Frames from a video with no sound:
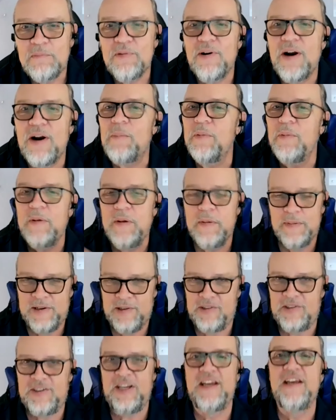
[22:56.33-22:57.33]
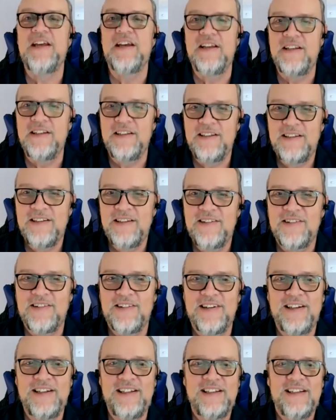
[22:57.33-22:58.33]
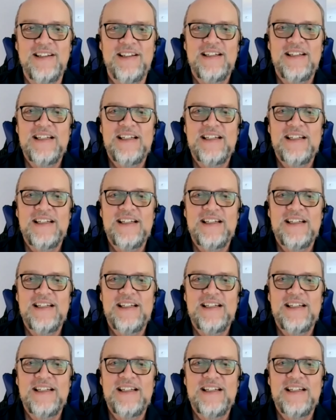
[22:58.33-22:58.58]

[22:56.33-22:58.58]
Probably about 10, right?